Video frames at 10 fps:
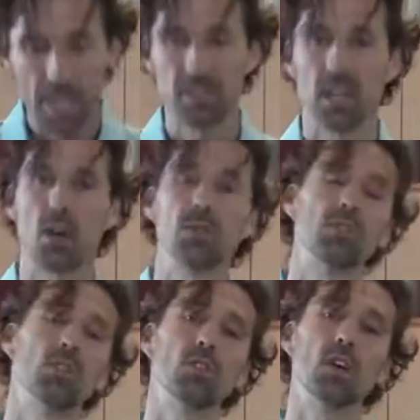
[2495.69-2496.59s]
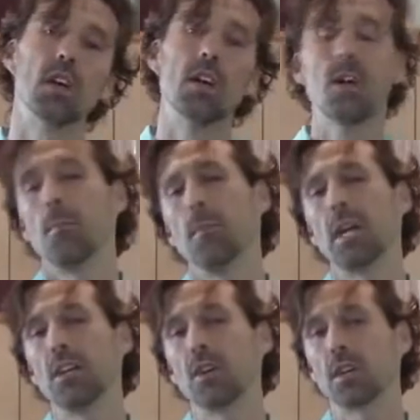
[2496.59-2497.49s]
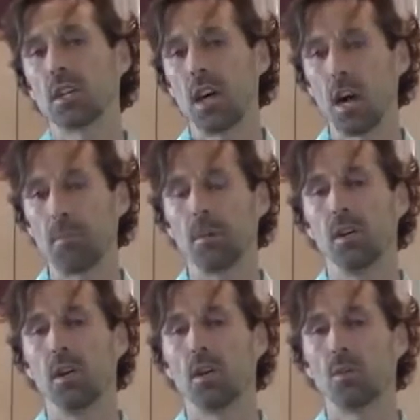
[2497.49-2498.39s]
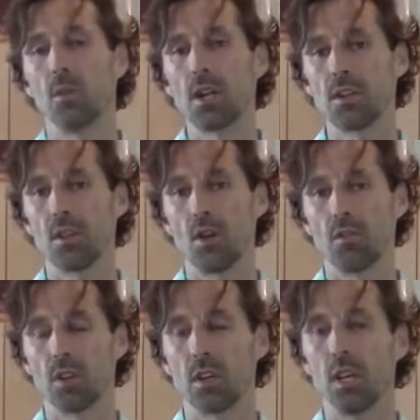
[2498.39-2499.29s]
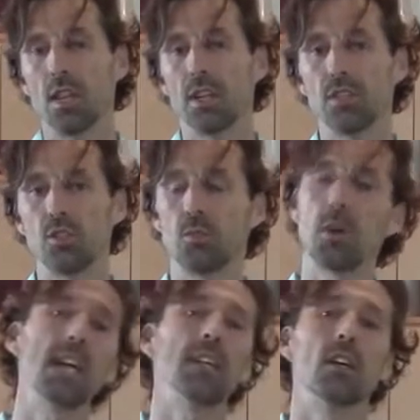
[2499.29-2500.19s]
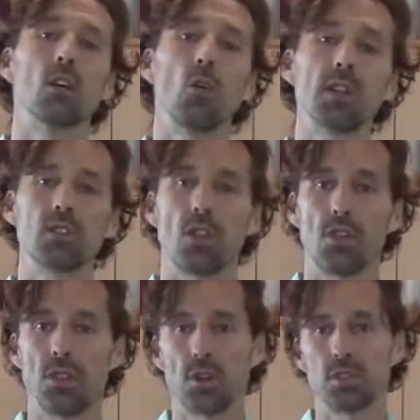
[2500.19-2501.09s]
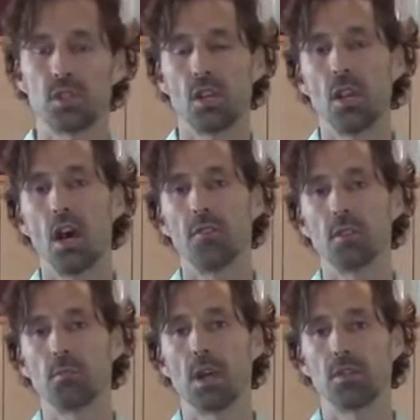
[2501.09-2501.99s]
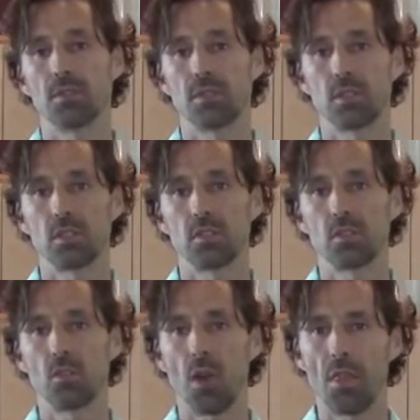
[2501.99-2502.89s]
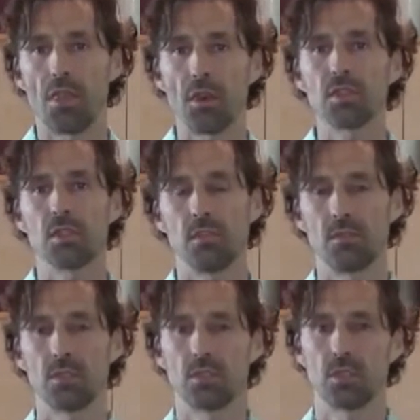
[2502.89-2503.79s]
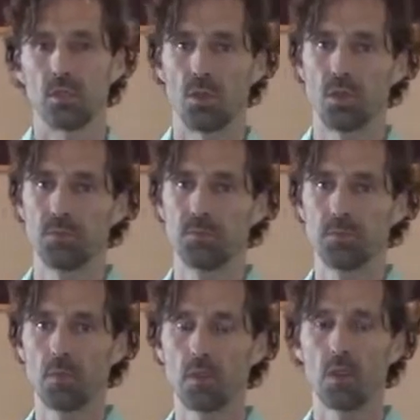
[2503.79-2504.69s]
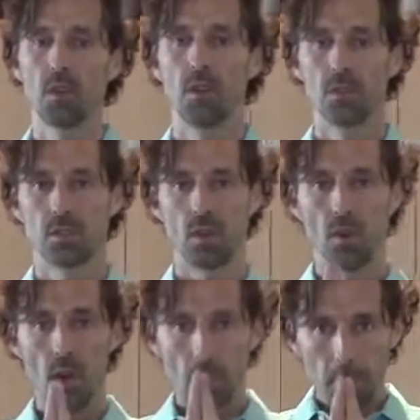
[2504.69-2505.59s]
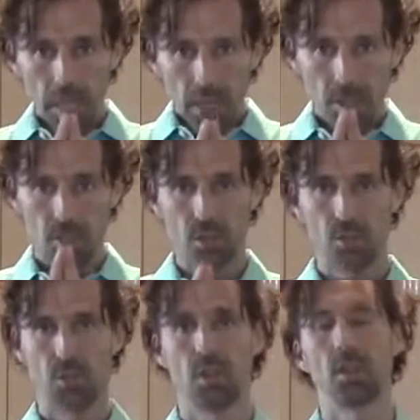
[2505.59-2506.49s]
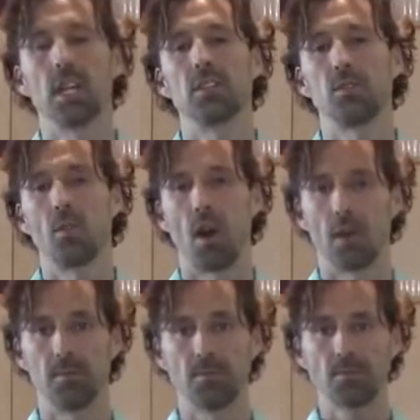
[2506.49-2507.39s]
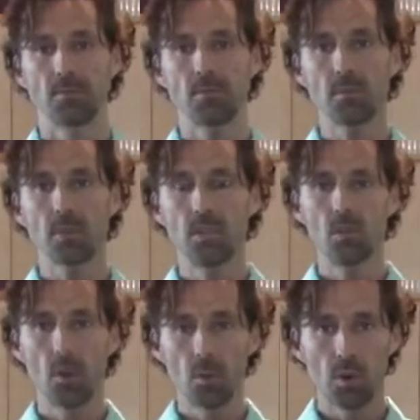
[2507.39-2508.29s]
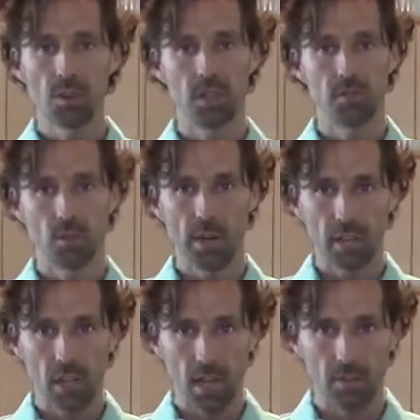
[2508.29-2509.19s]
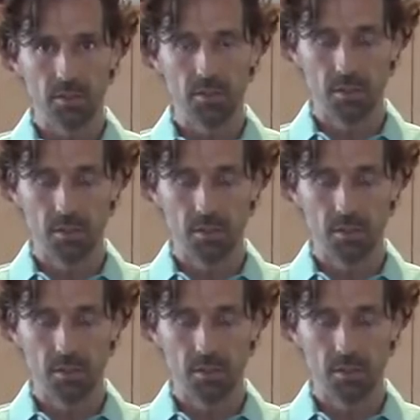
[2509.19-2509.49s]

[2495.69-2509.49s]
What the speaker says: as I always do, may your cup runneth over, that you might quench the thirst of your brothers and sisters who are thirsty for the truth. So be the truth that you are. You are worthy of great love.